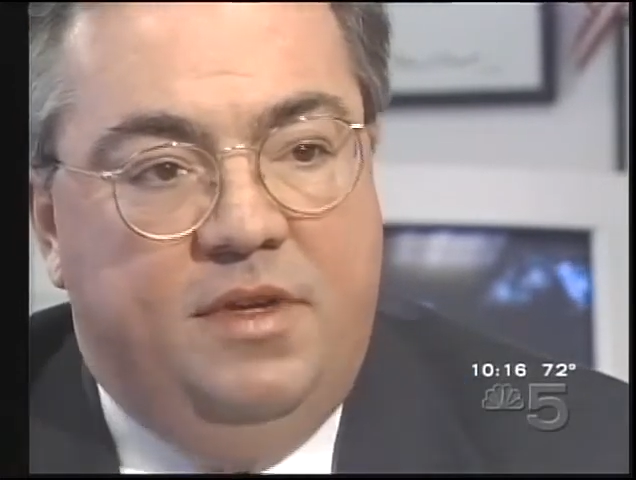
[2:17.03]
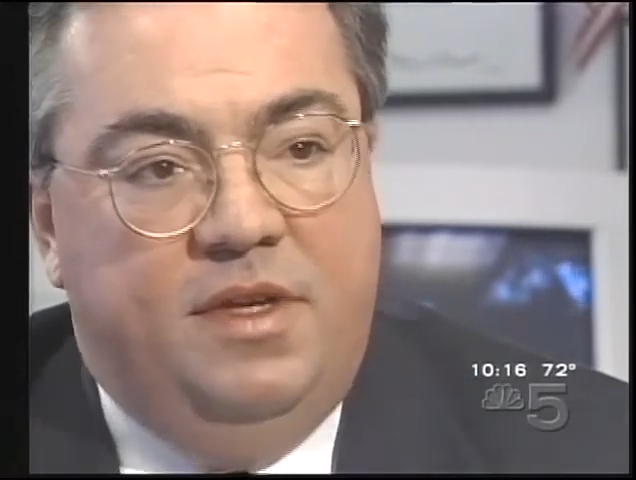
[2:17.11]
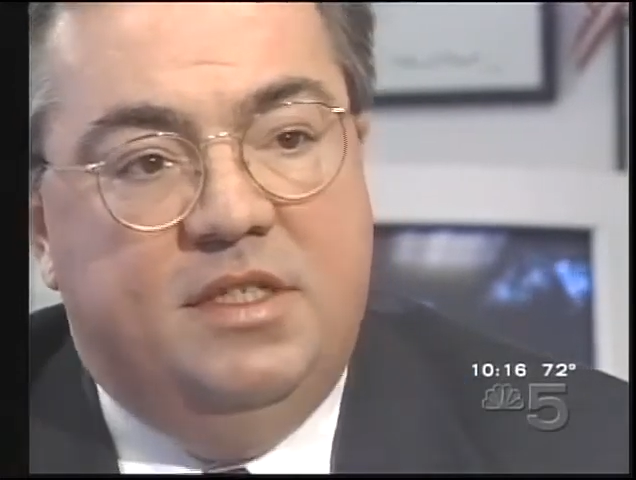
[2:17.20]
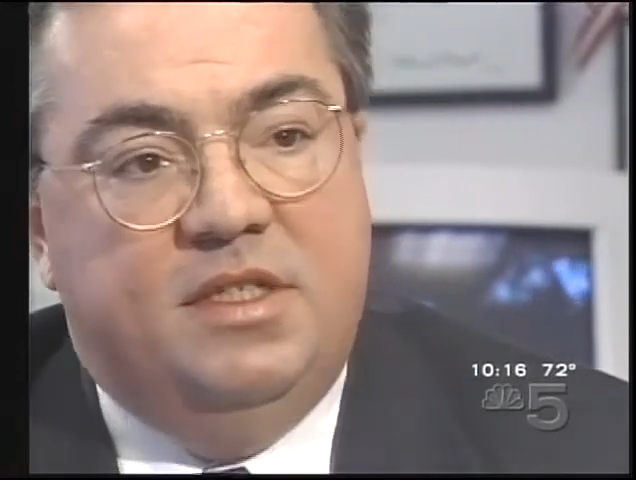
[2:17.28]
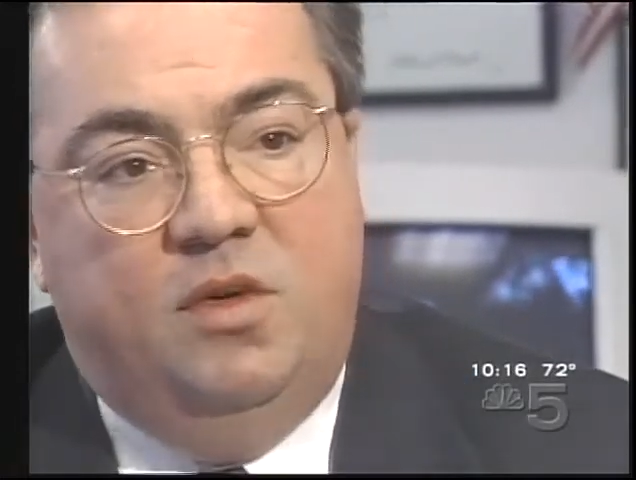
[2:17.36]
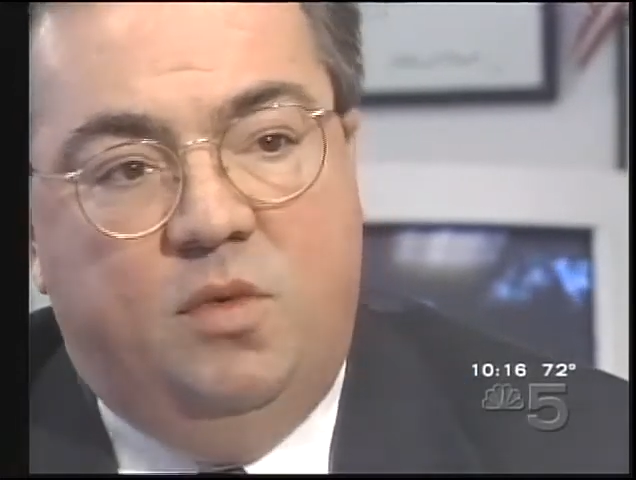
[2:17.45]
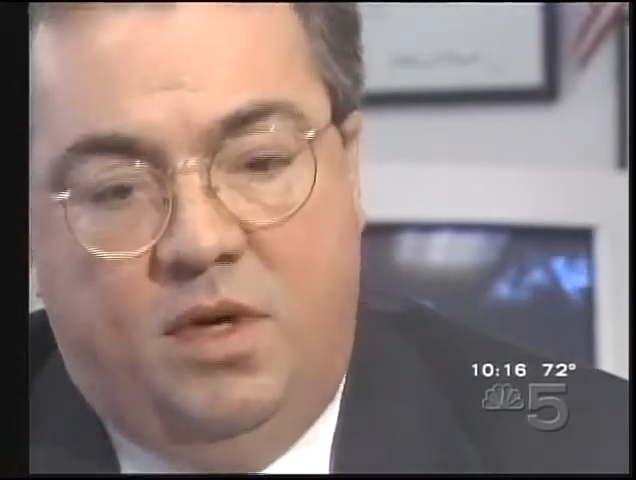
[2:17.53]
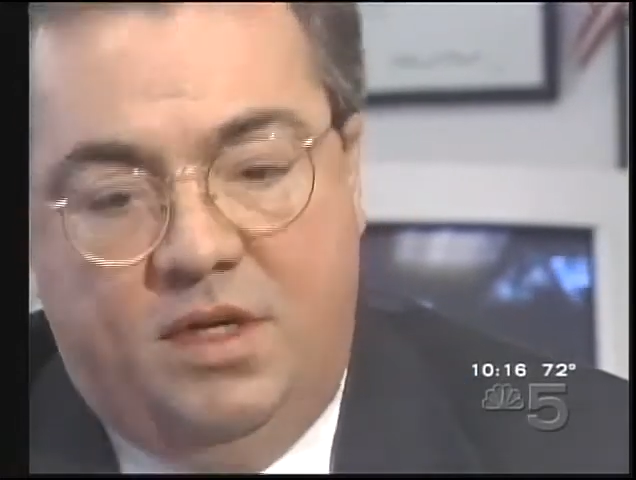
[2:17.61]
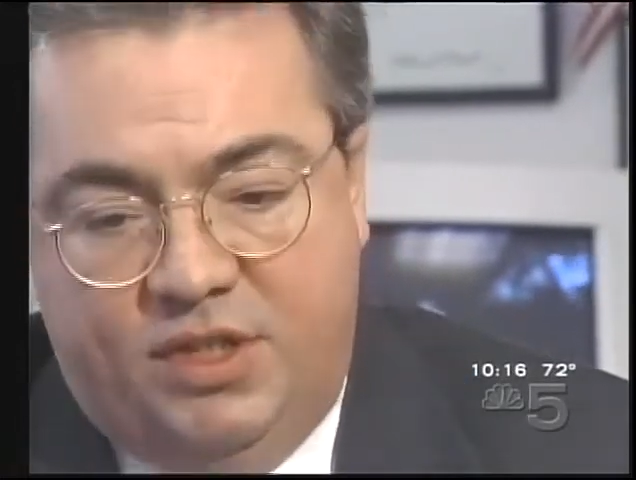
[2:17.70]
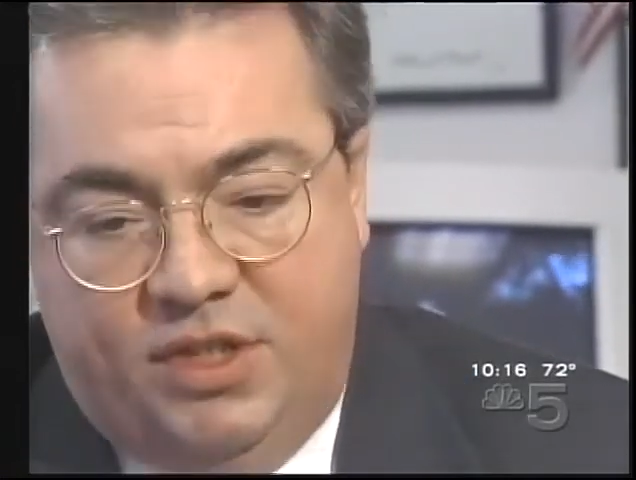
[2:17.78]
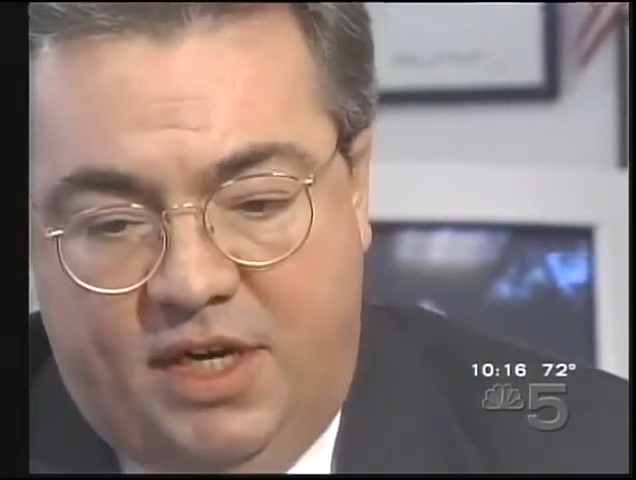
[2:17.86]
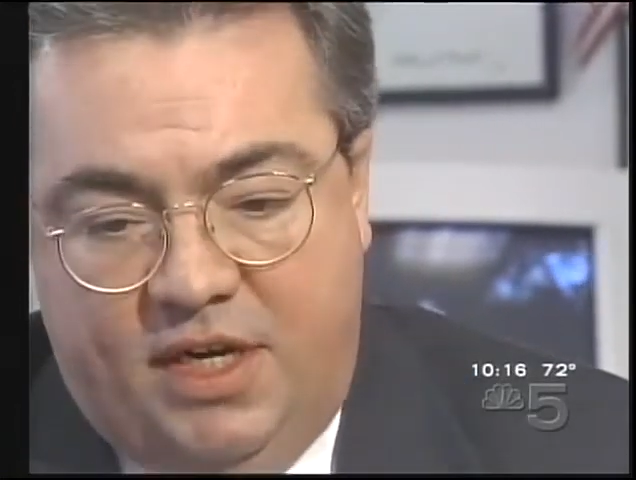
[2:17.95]
in this and
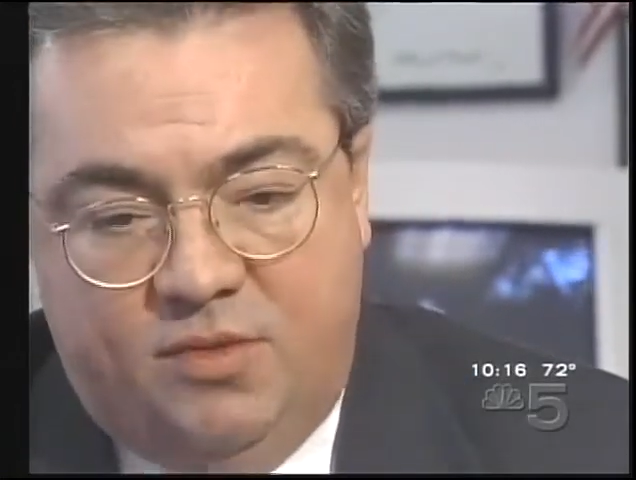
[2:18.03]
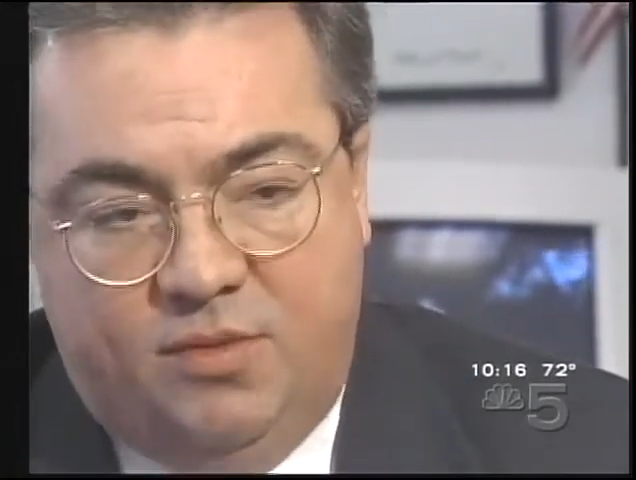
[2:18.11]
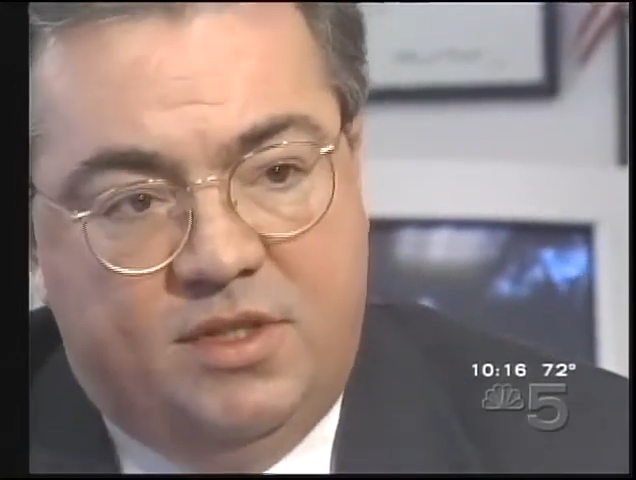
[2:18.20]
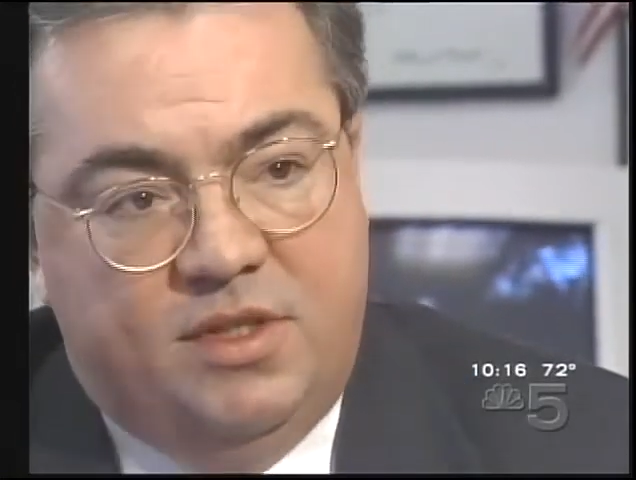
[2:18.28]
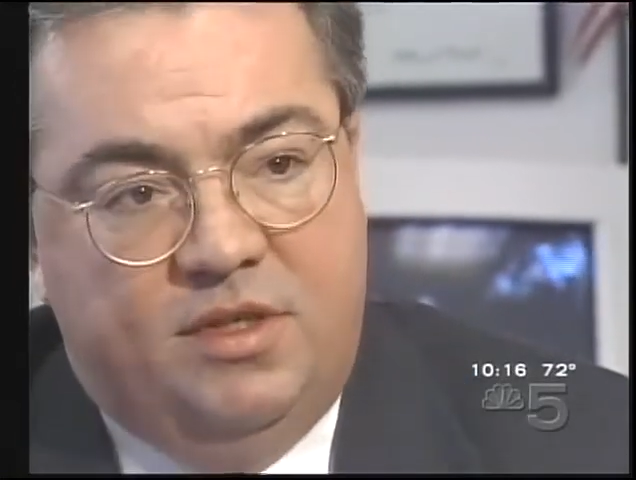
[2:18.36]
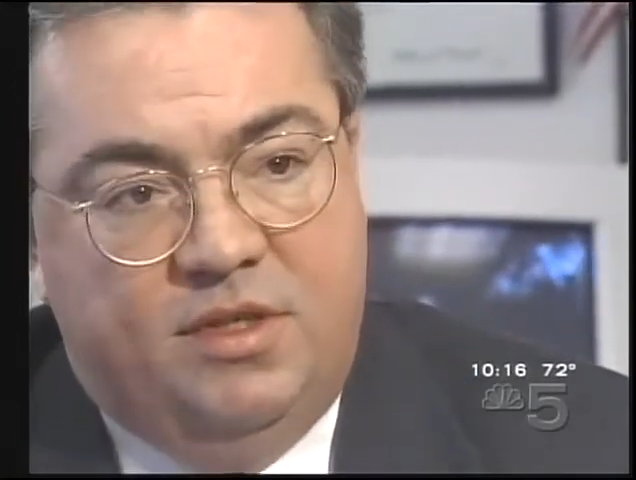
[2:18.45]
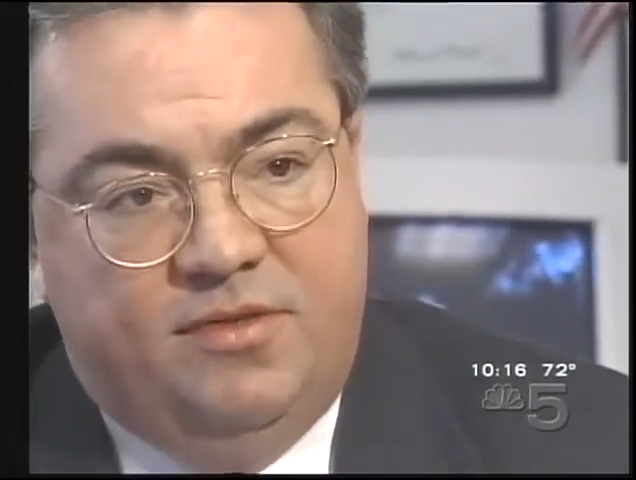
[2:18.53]
was charged with certain